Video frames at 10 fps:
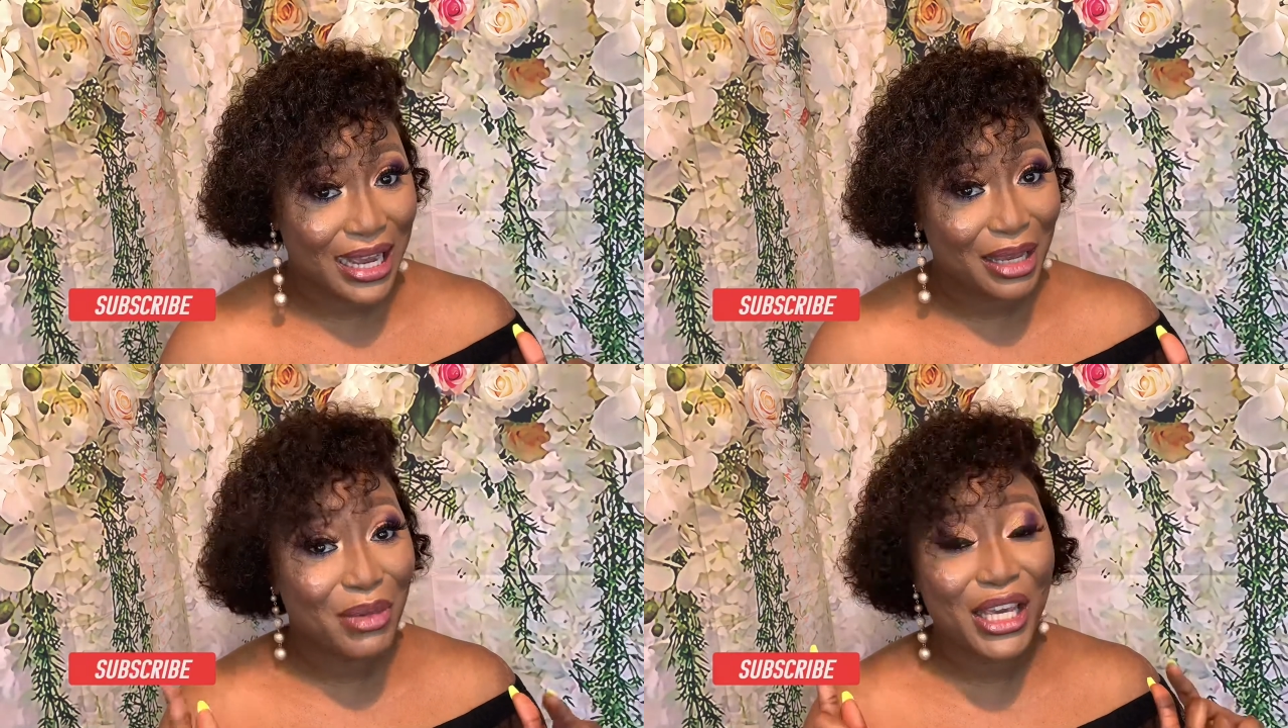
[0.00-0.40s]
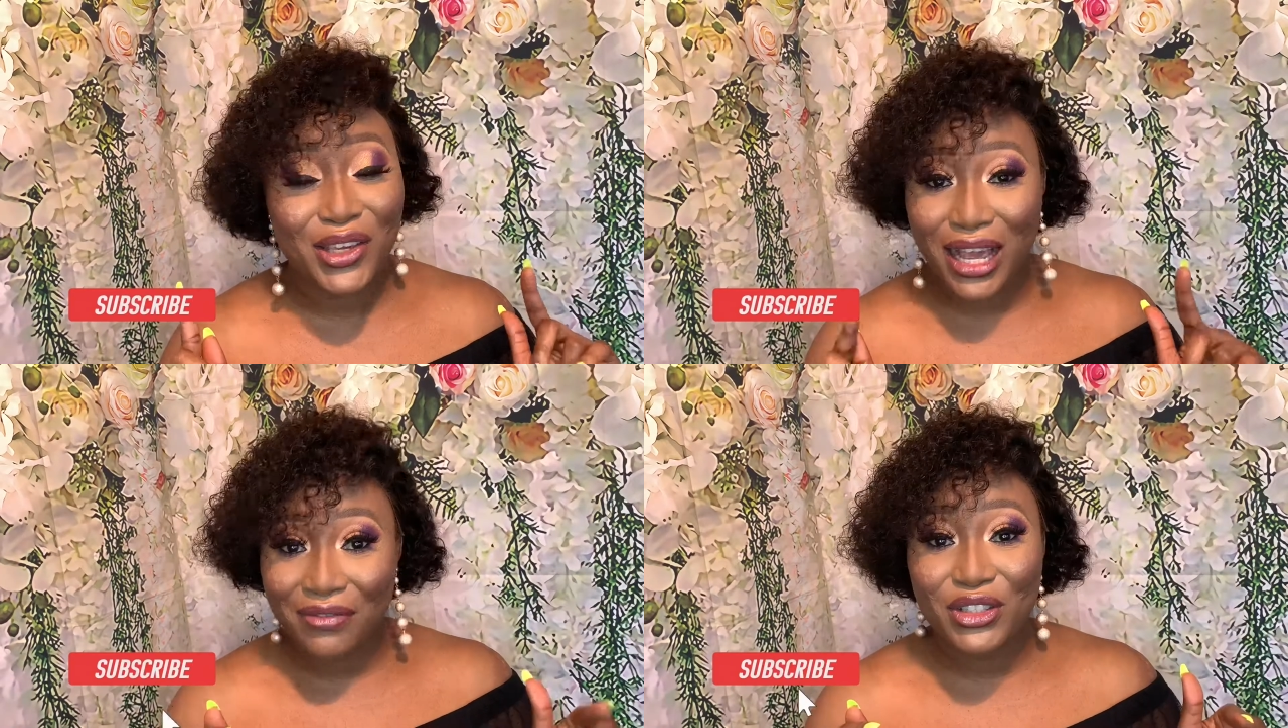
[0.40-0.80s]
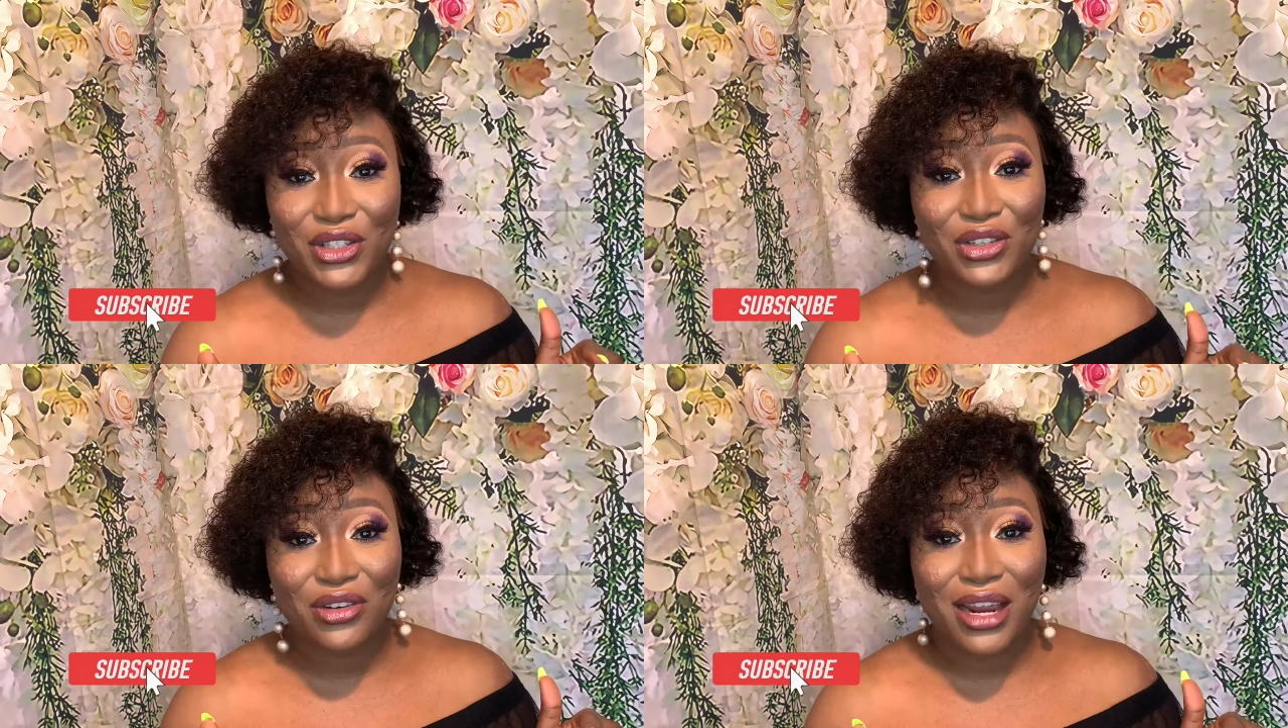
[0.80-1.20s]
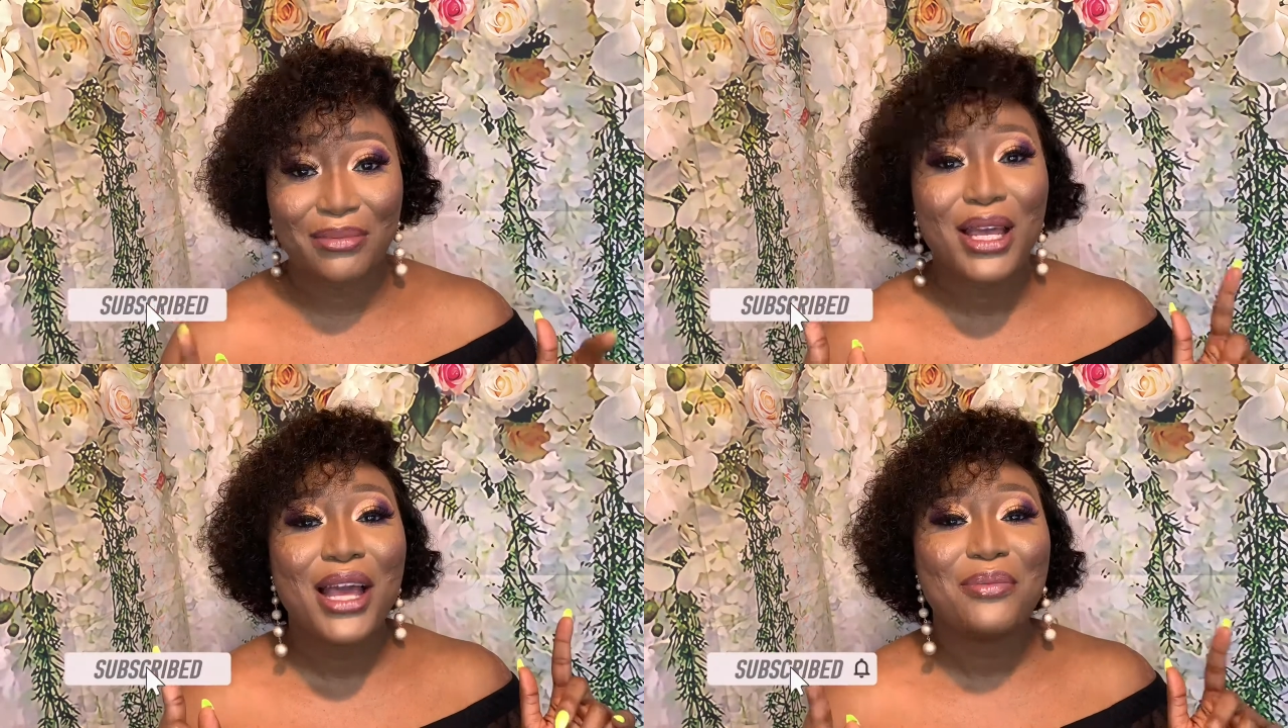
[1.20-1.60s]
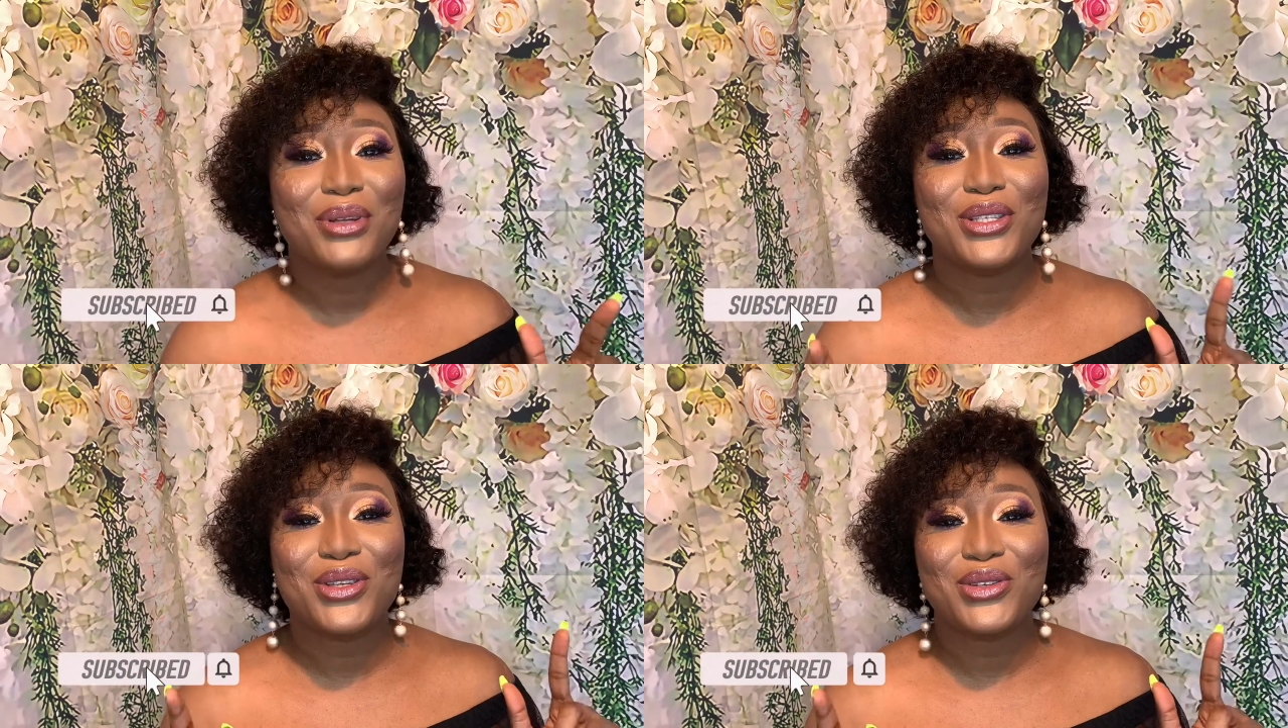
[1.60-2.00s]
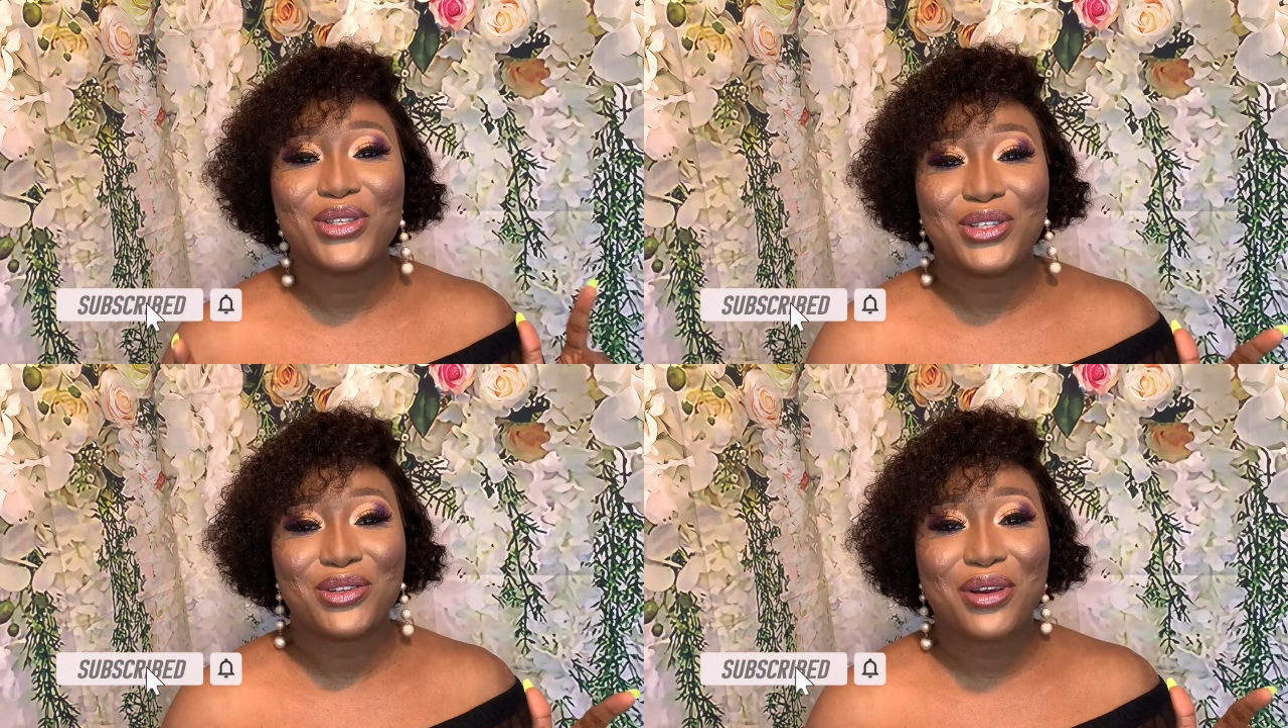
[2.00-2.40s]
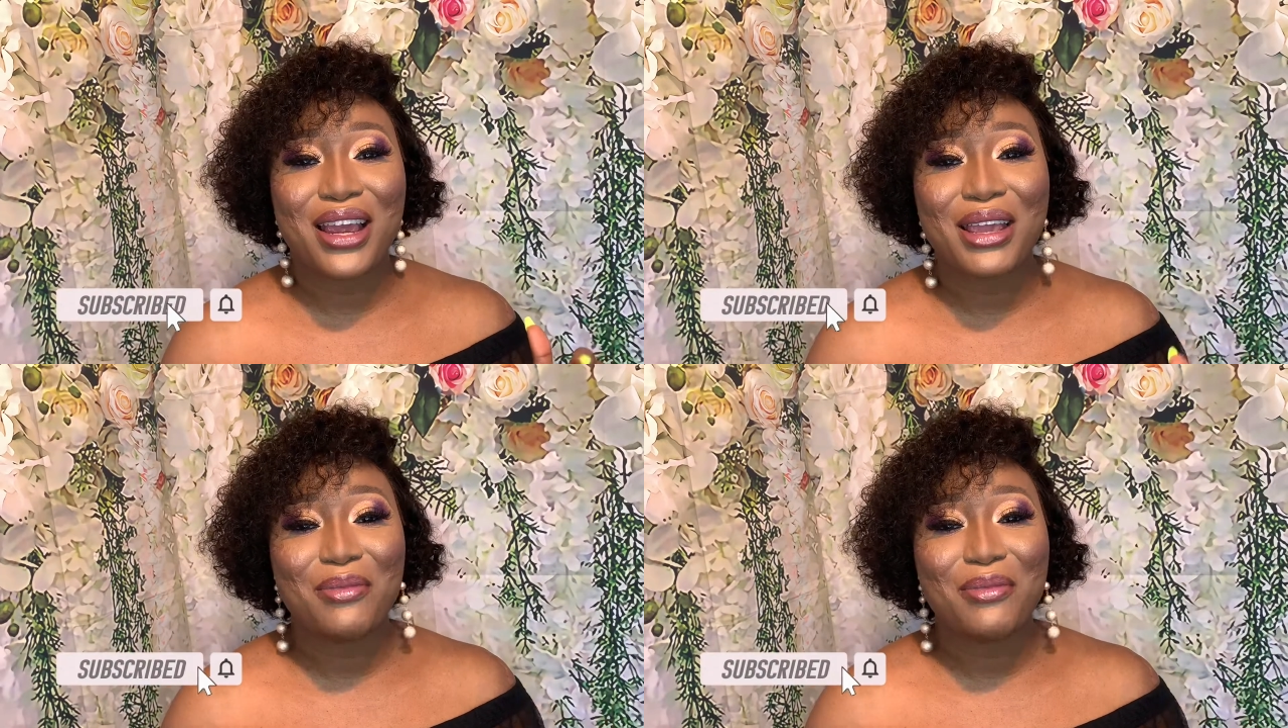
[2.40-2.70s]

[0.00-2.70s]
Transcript: and you haven't subscribed, please go subscribe.